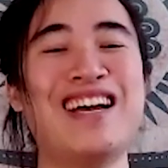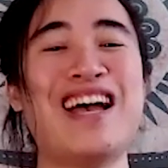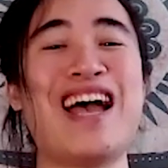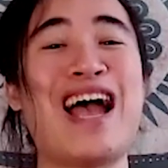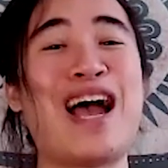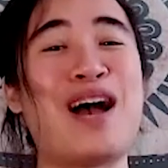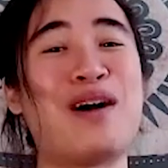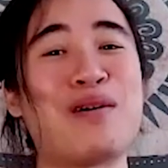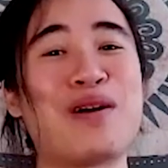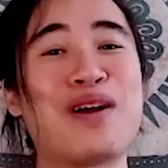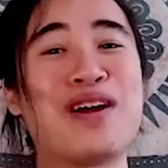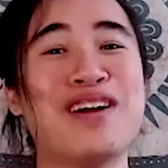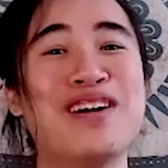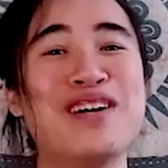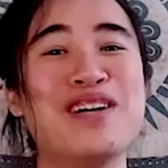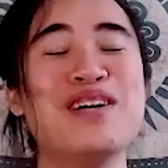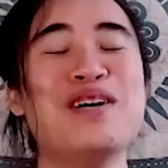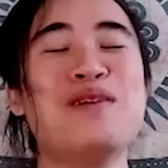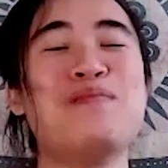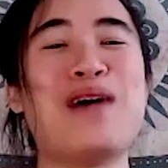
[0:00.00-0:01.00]
our
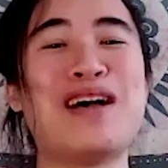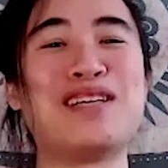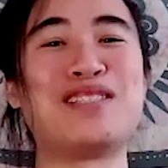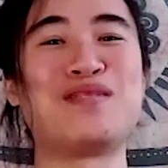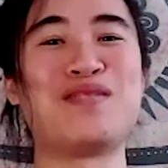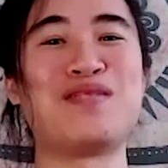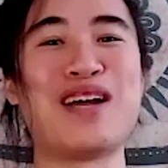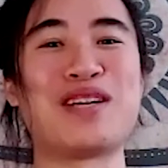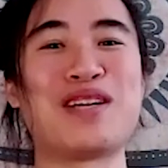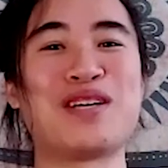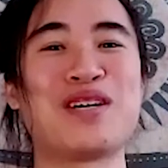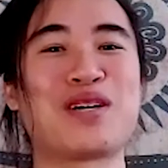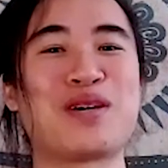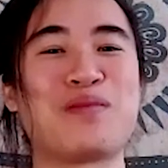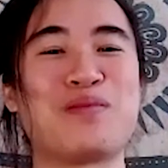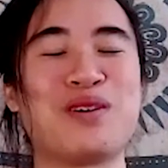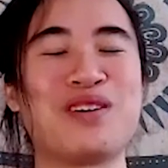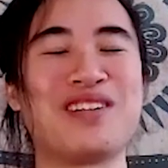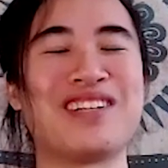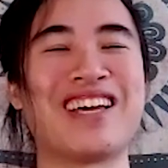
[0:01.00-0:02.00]
best friend
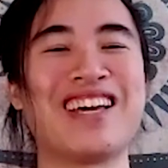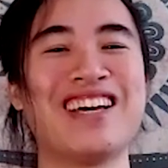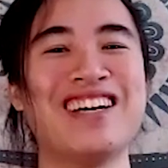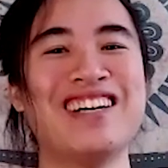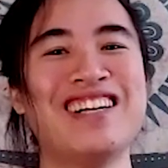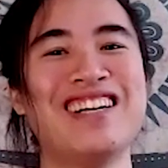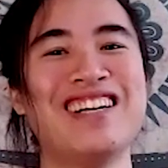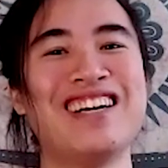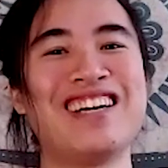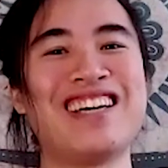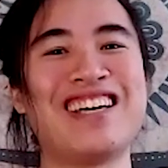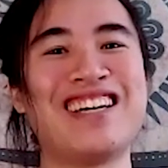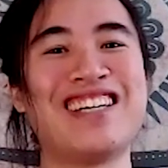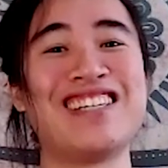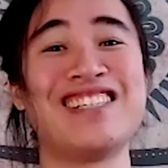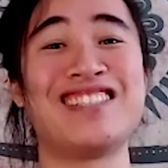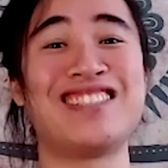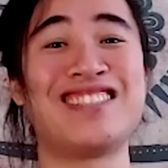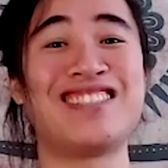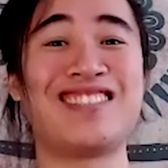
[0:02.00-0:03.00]
communally,
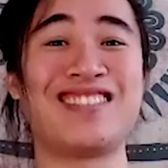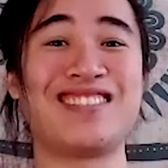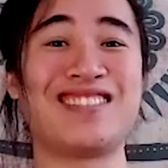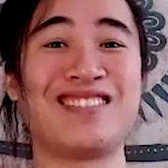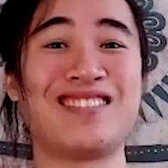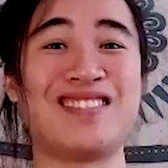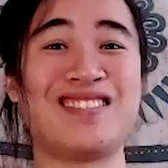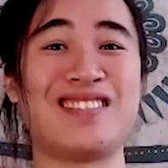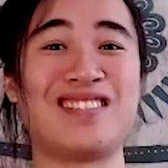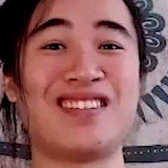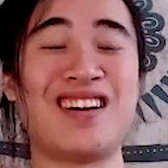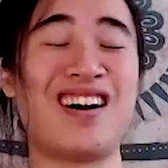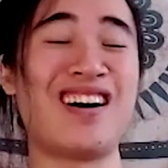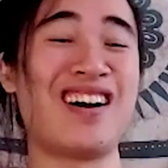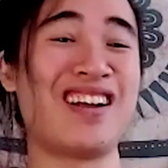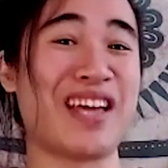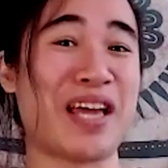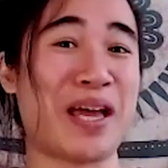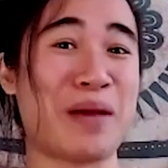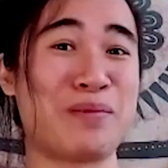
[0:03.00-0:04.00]
is
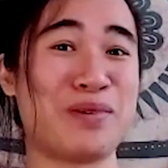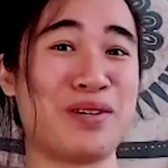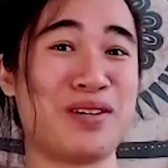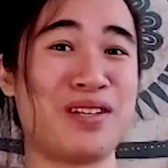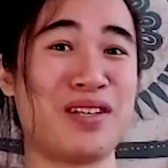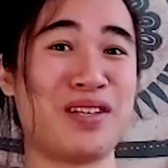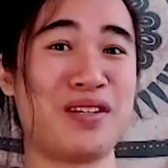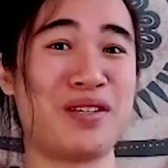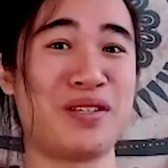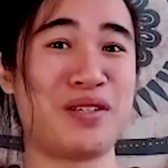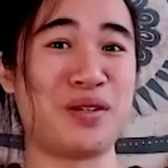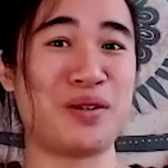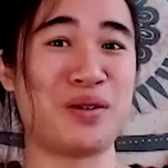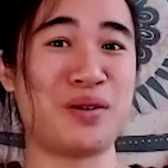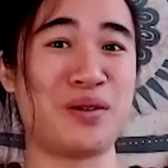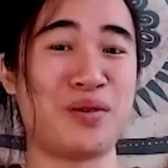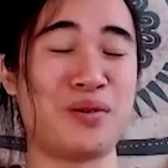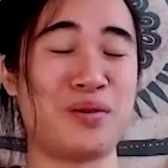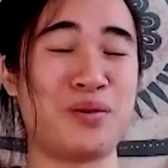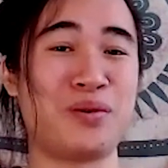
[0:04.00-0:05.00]
not able
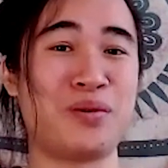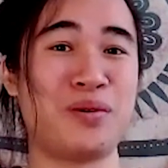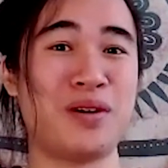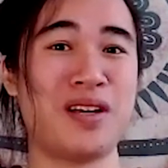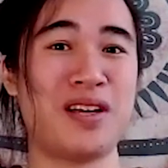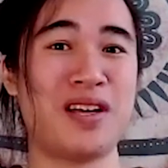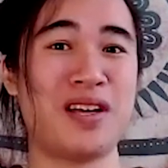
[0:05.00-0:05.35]
to